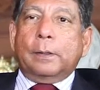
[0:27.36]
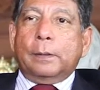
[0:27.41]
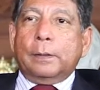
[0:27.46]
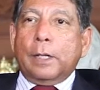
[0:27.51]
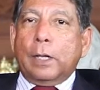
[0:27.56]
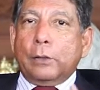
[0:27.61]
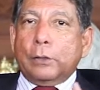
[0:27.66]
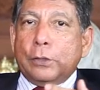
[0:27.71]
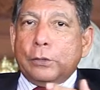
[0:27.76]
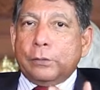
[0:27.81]

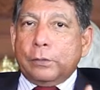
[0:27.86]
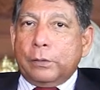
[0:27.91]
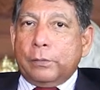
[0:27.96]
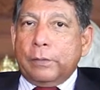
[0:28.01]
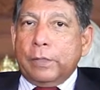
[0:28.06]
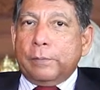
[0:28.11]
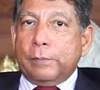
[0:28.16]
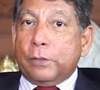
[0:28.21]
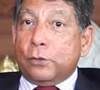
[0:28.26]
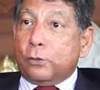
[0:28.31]
Now these
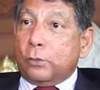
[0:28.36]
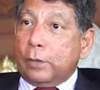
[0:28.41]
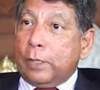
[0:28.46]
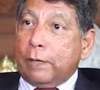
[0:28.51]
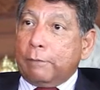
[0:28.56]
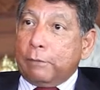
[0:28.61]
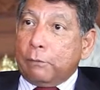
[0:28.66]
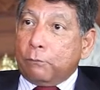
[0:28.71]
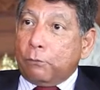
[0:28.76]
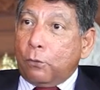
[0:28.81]
agreements, do they
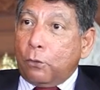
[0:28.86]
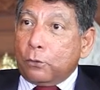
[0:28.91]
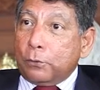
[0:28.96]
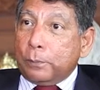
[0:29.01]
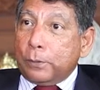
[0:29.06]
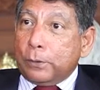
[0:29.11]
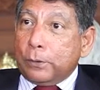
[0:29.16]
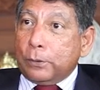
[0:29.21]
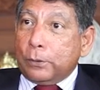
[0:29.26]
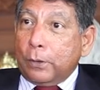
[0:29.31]
have
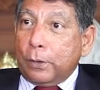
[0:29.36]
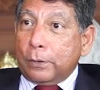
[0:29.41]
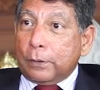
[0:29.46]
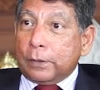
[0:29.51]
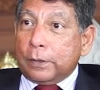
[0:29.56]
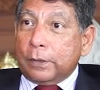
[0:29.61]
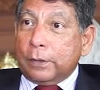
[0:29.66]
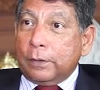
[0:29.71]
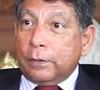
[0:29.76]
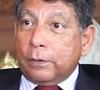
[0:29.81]
enforcement
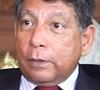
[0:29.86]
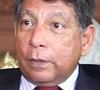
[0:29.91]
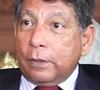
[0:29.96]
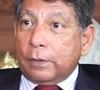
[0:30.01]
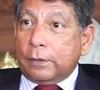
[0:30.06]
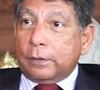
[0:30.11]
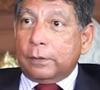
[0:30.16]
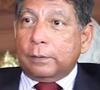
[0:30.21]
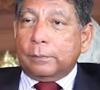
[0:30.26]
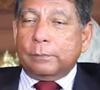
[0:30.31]
authority or
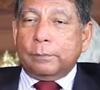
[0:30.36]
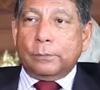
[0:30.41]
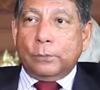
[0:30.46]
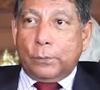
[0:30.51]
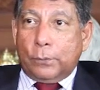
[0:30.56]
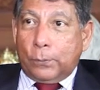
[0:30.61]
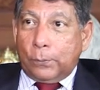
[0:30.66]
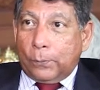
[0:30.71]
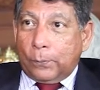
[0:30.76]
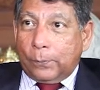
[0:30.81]
not?
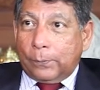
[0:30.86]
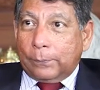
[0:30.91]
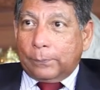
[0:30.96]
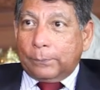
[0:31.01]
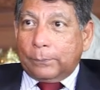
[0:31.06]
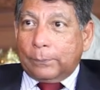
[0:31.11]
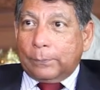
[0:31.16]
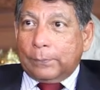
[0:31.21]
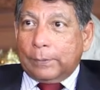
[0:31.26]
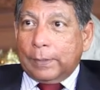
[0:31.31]
No,
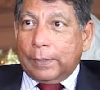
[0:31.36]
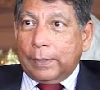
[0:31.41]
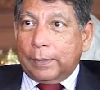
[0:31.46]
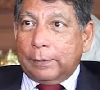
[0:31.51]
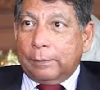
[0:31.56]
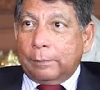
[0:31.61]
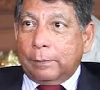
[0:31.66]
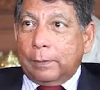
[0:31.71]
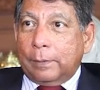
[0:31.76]
right?